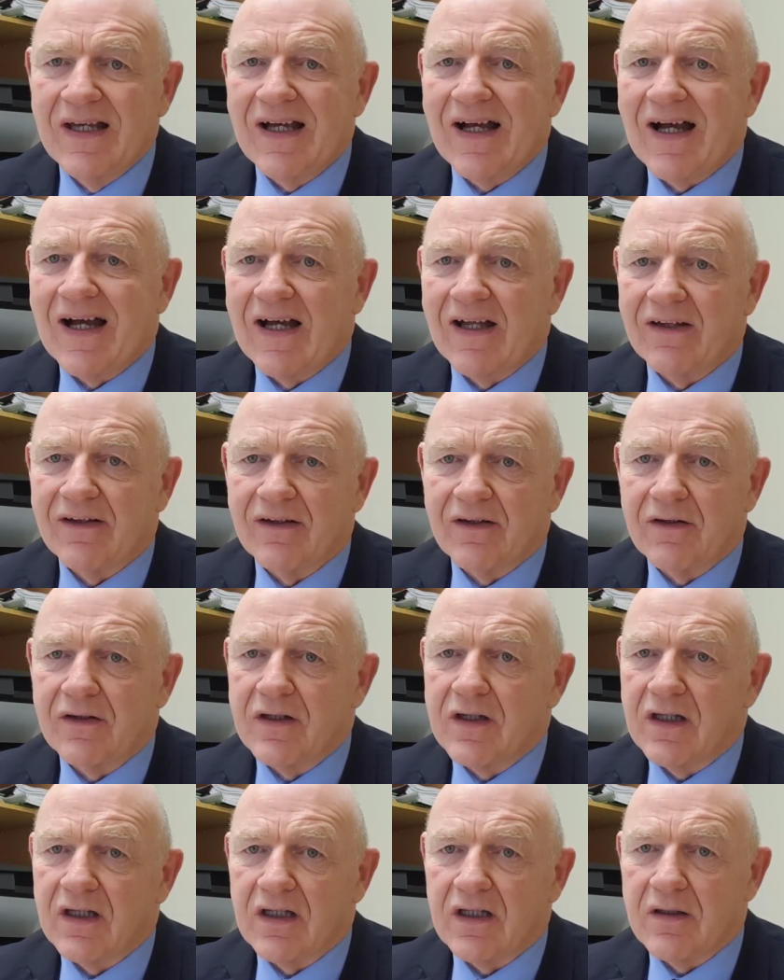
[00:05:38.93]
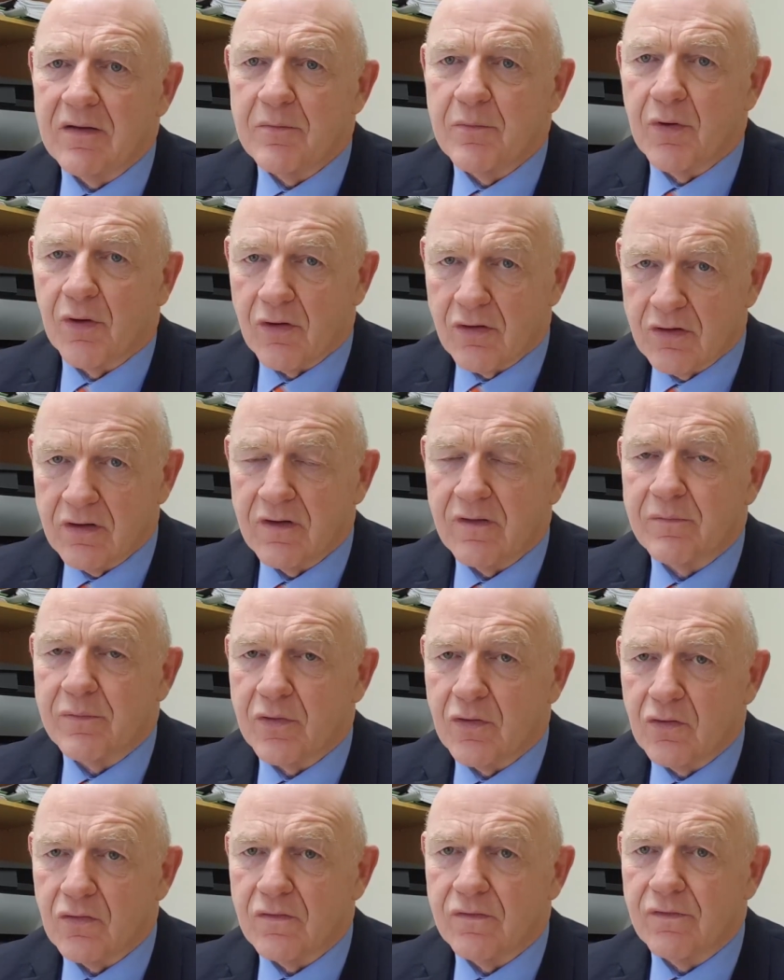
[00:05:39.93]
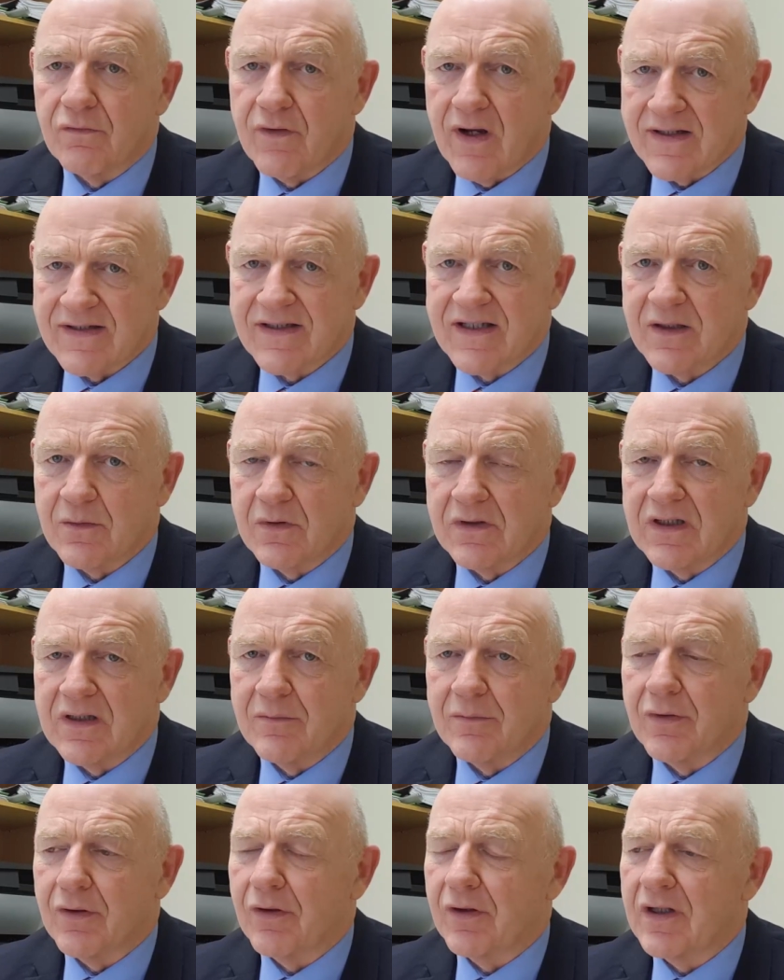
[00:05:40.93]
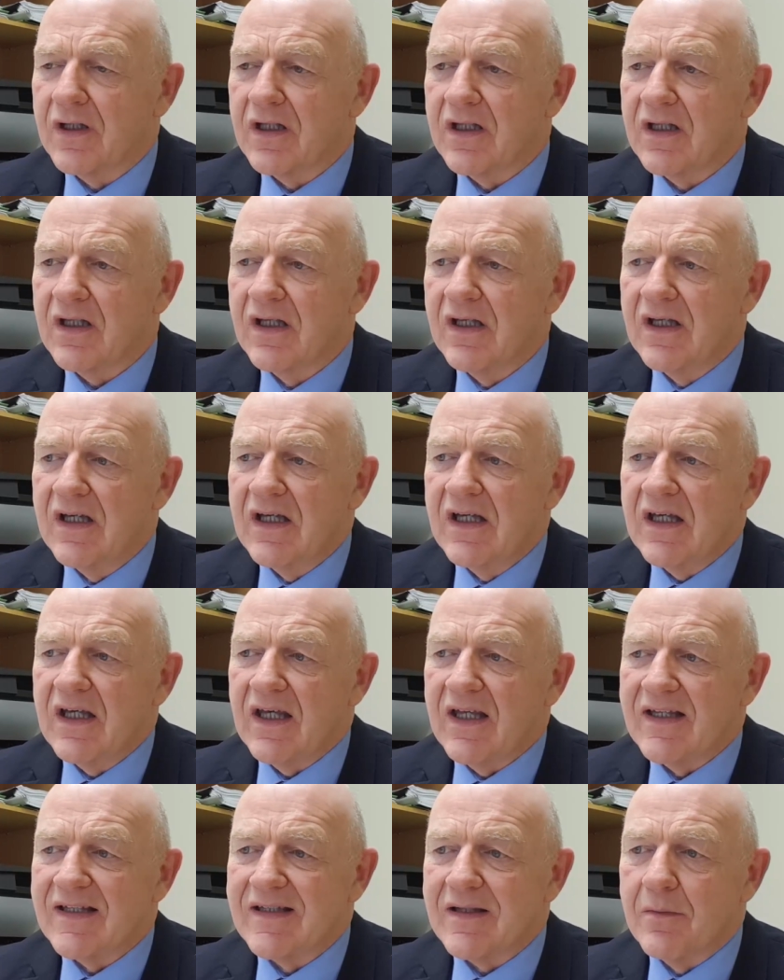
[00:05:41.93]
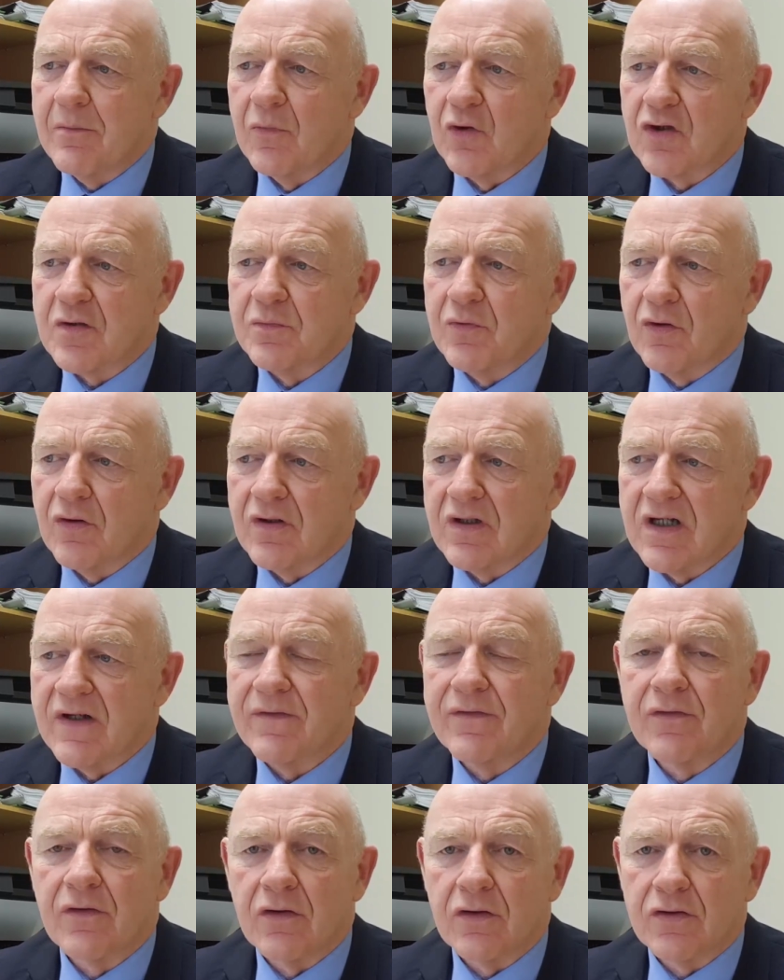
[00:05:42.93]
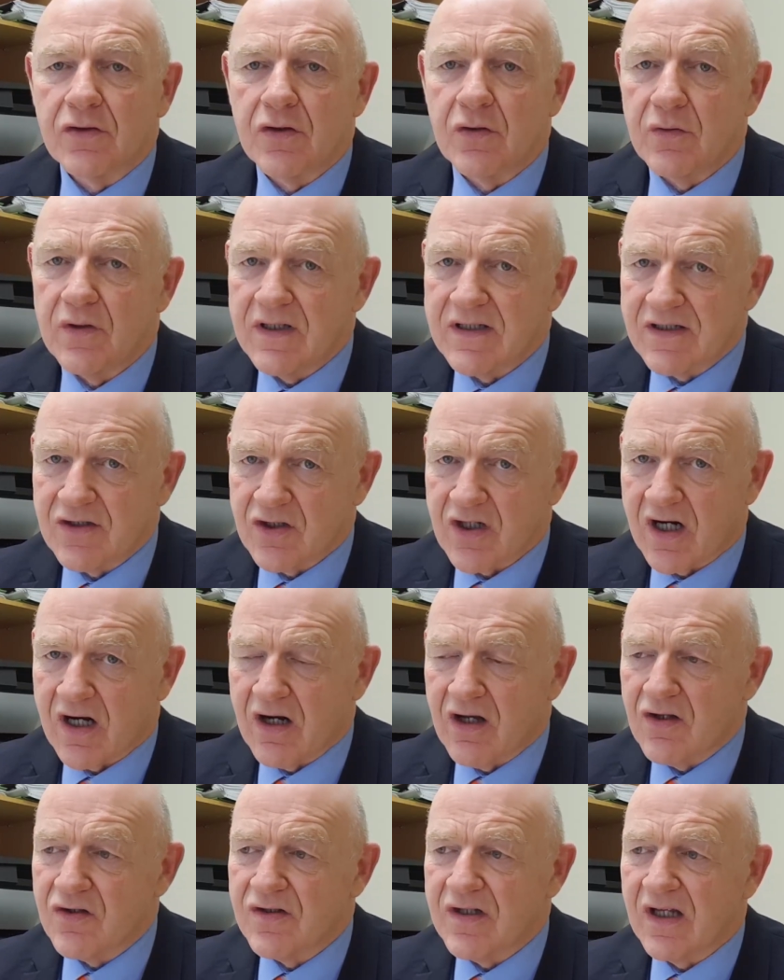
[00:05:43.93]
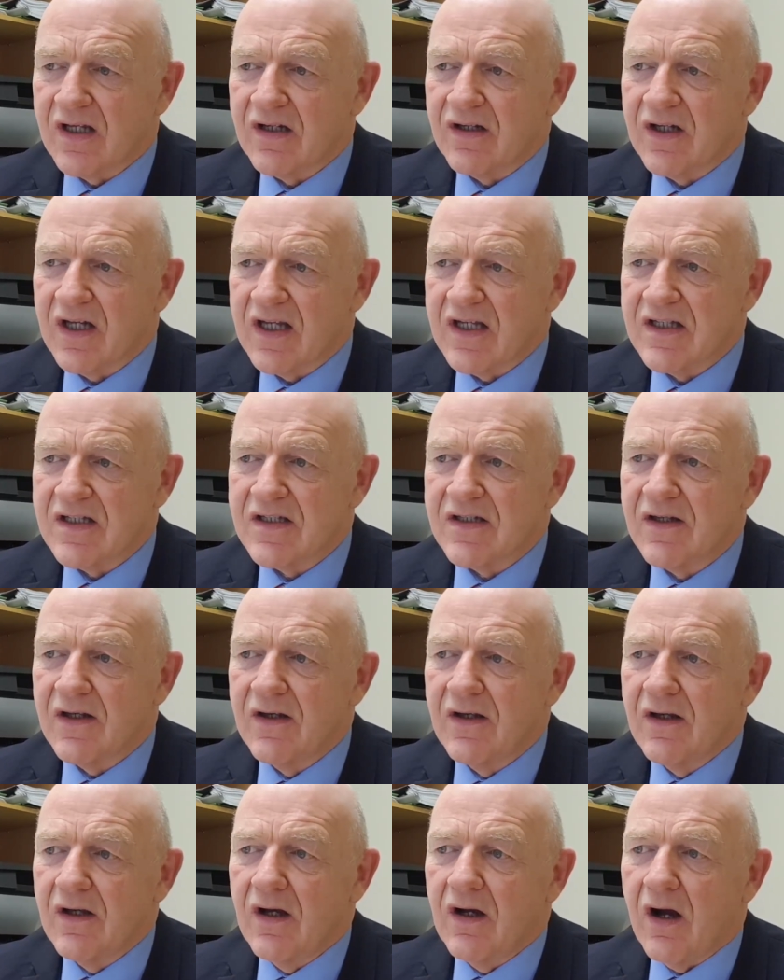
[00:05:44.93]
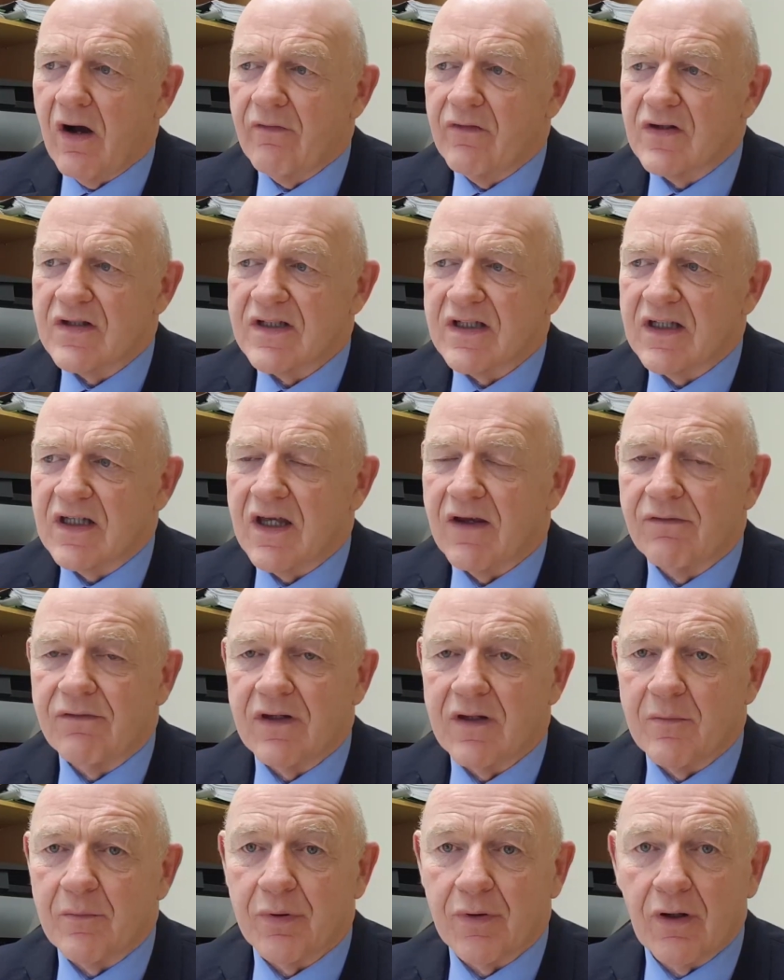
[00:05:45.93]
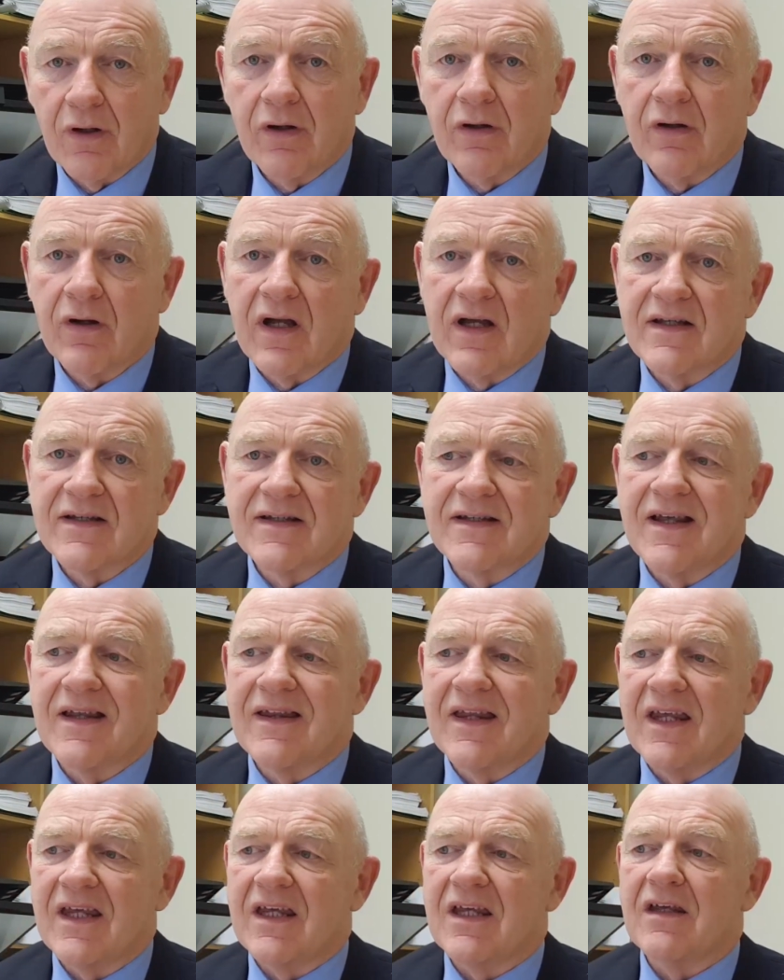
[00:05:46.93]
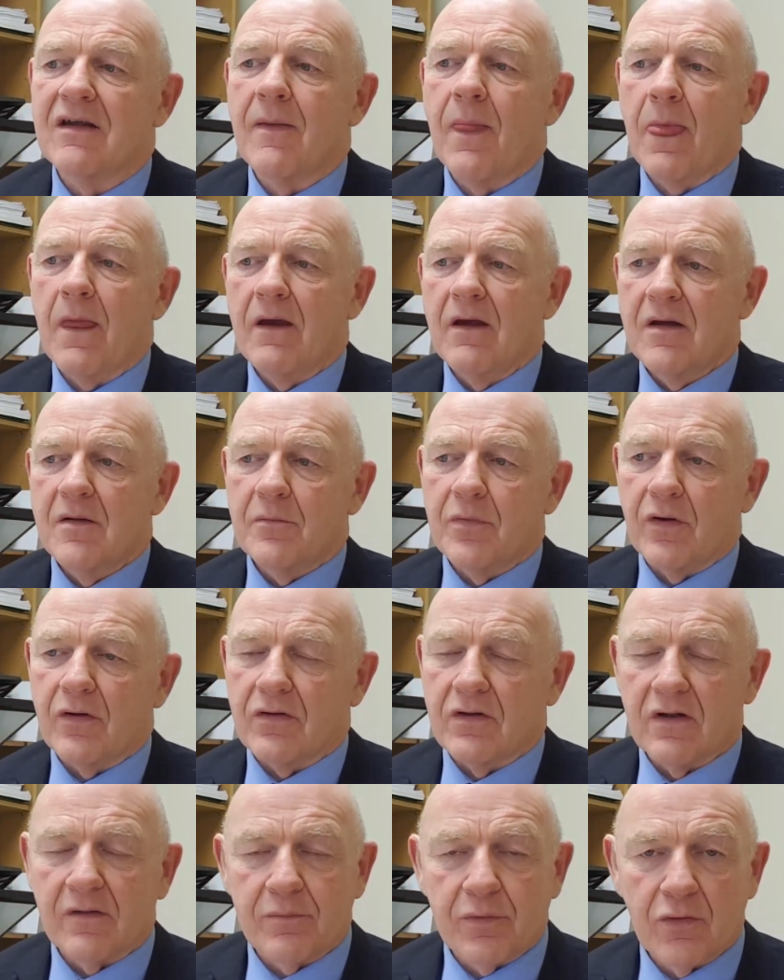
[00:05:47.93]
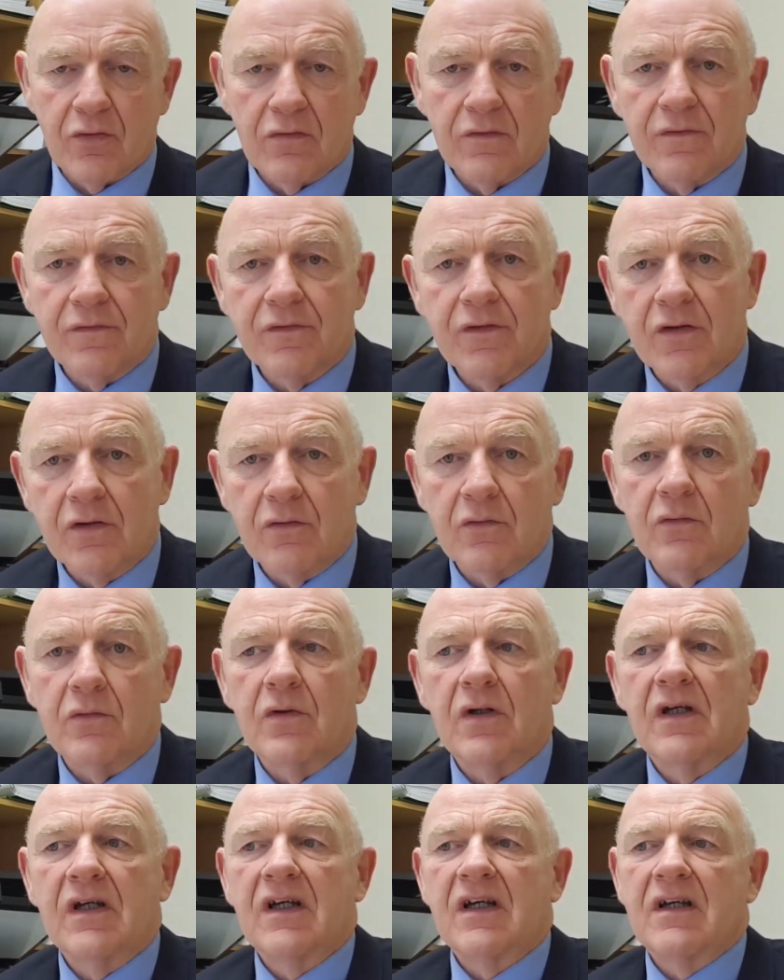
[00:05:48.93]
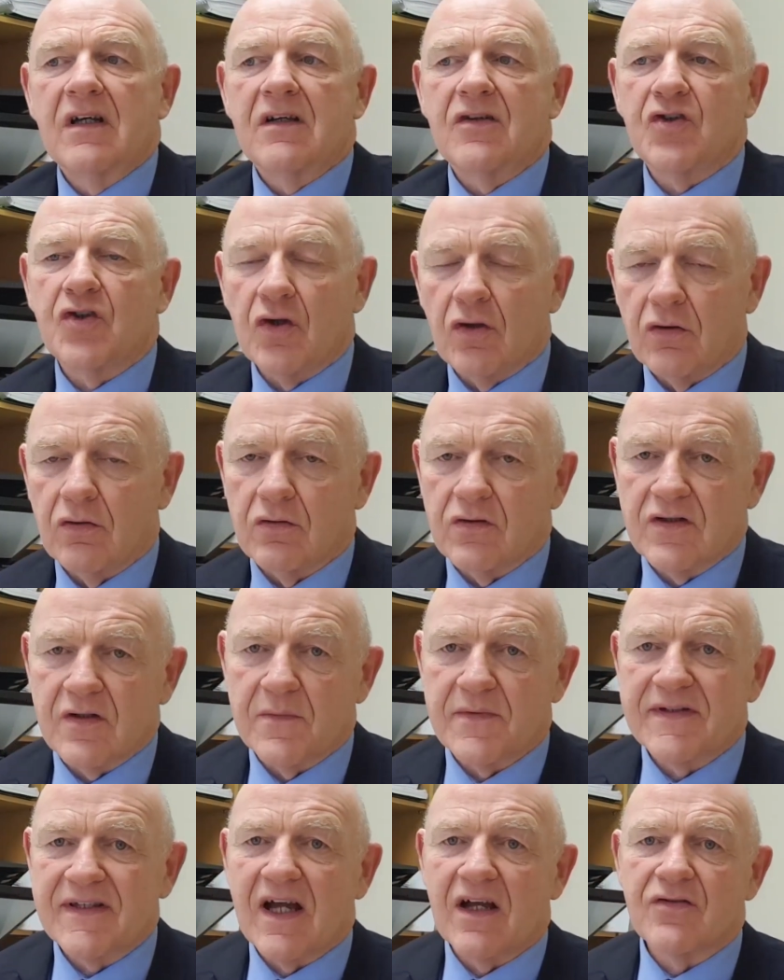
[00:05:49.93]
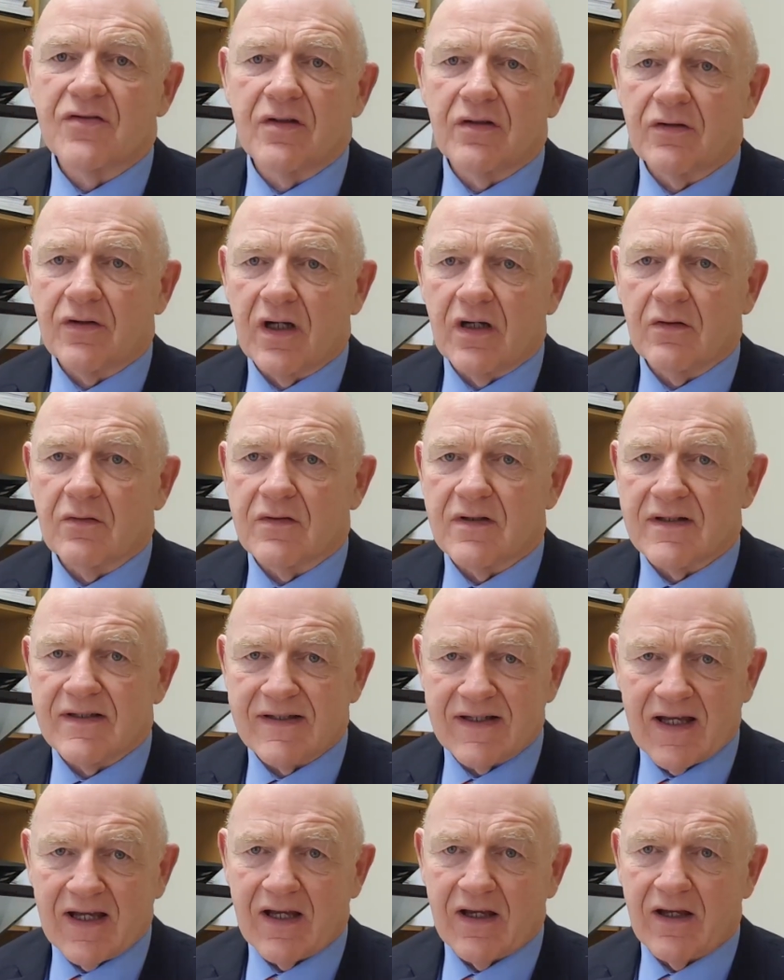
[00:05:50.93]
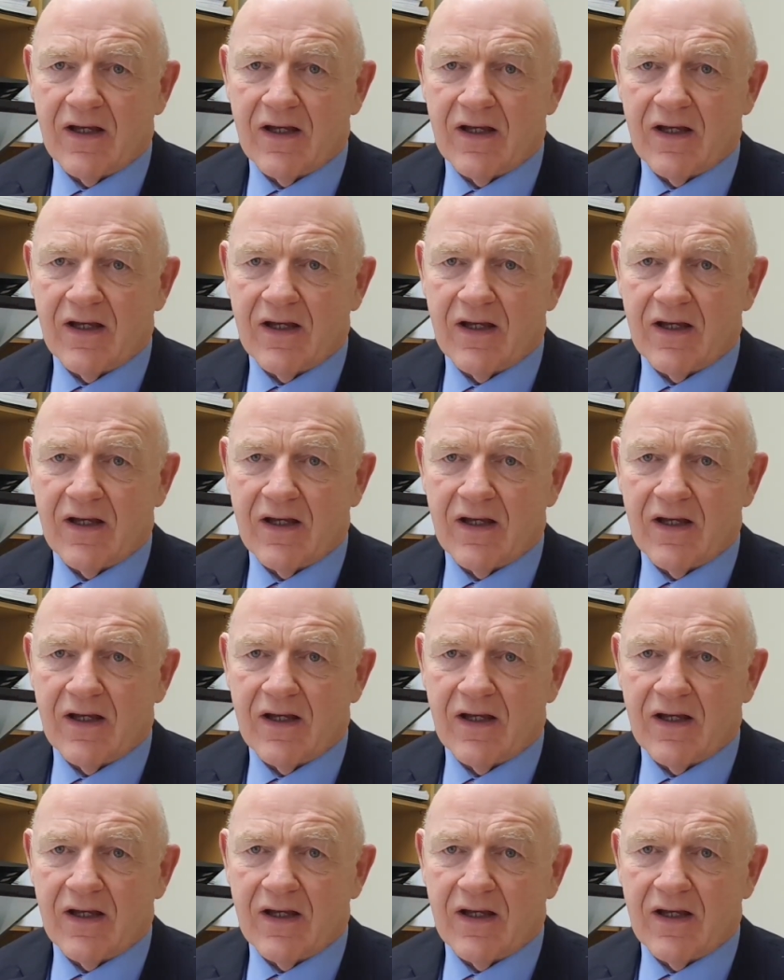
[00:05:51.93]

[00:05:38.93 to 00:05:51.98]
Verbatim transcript: and the burden of proof resting with the employee is much more difficult to discharge than it is obviously if the employer has the burden of proof to show substantial grounds